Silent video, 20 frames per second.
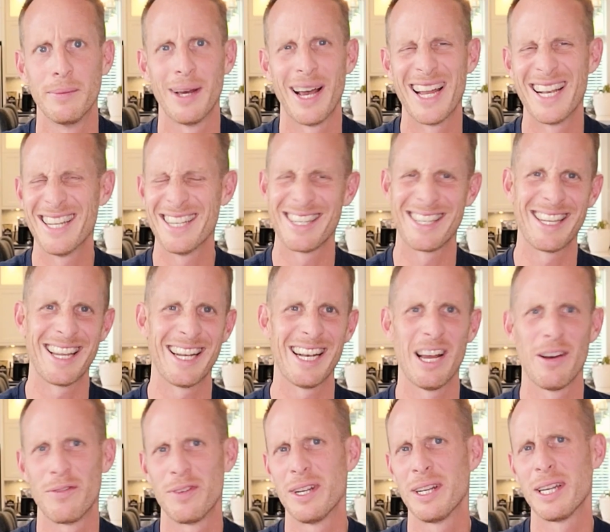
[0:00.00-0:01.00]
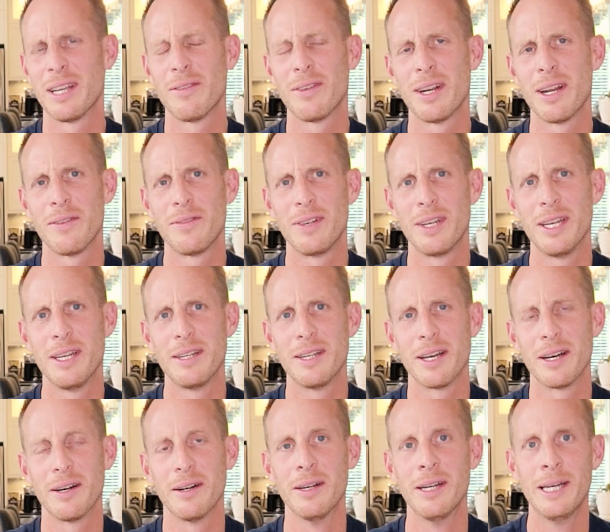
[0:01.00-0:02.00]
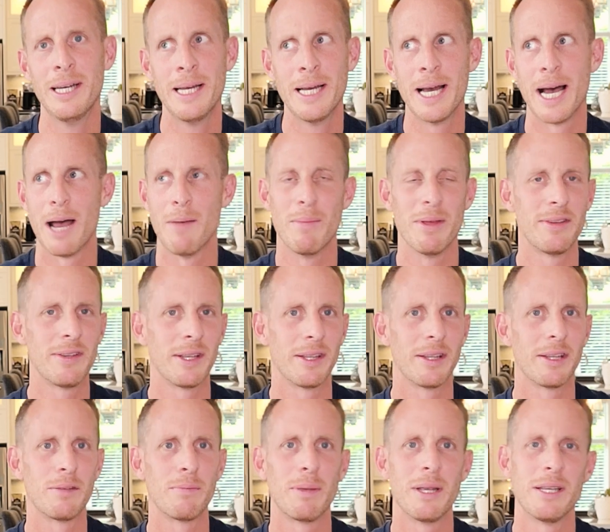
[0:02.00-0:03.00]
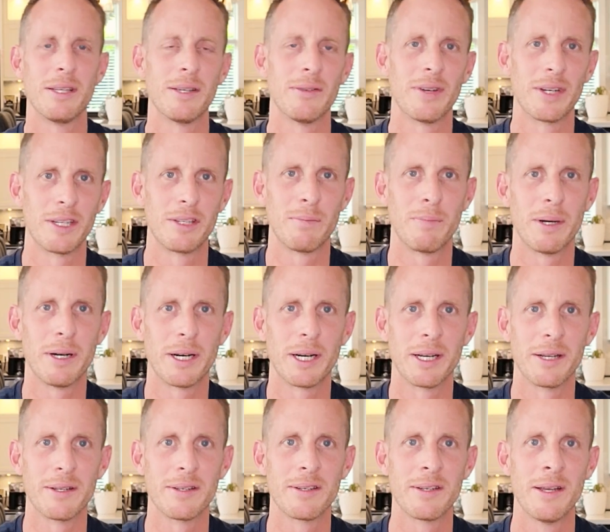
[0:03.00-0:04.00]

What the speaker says: I didn't say enough, didn't give enough detail. I'm missing this piece of experience.